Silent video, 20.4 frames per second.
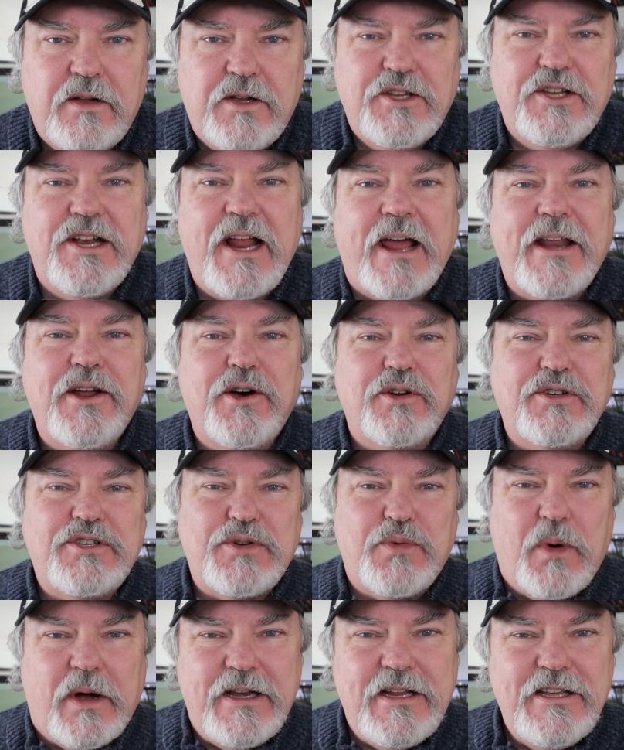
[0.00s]
Did I know
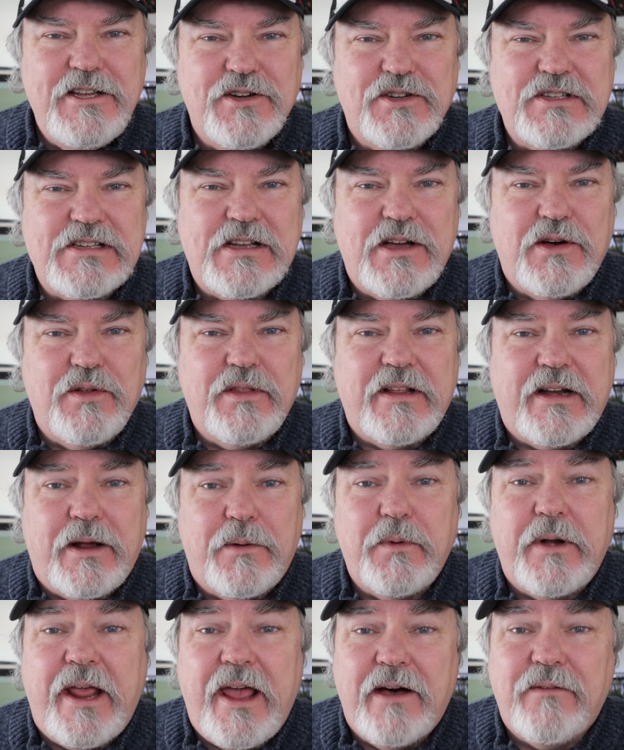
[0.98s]
20 years ago that I
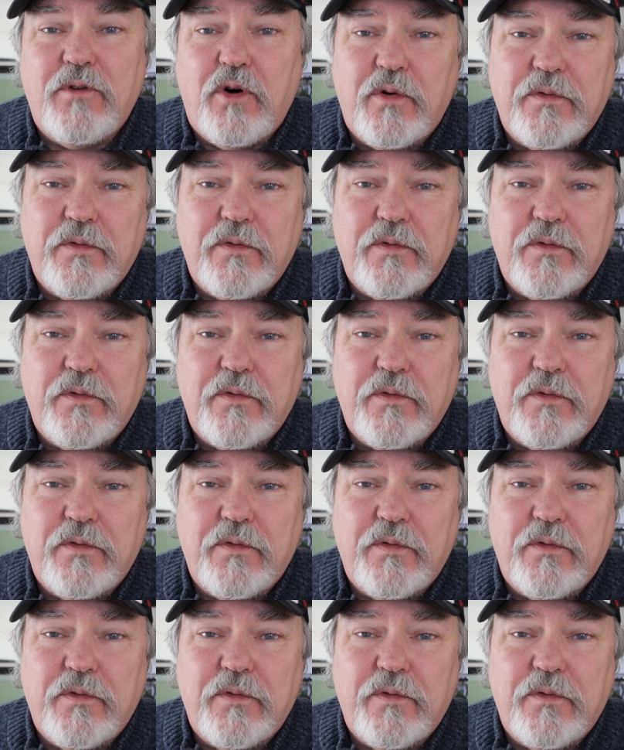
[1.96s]
would have